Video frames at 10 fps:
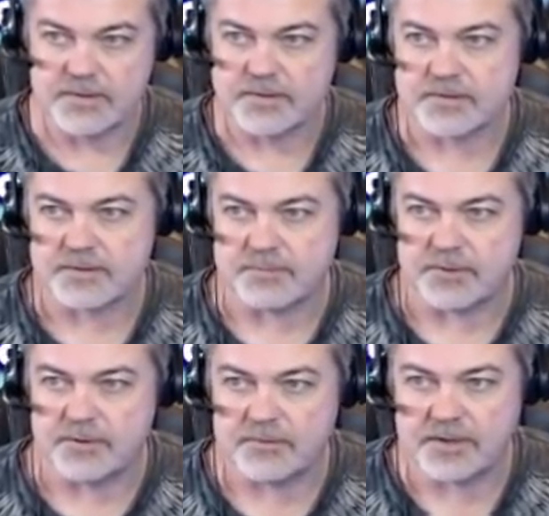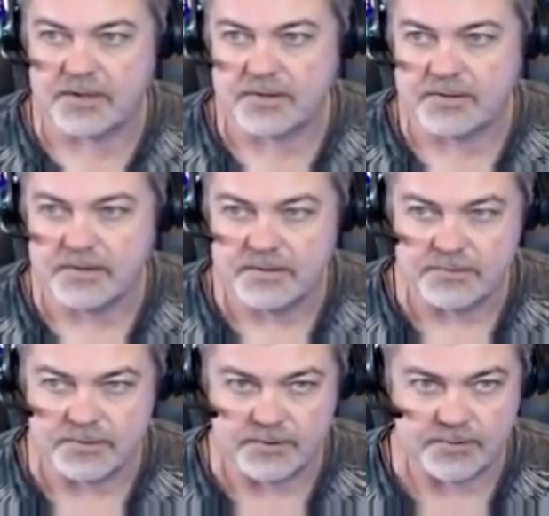So I'm going to locate
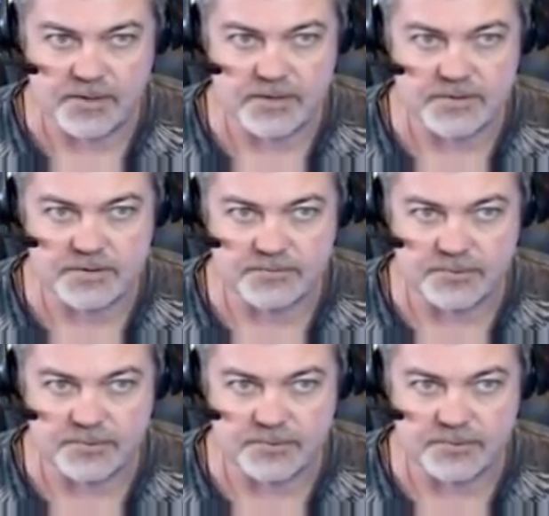the location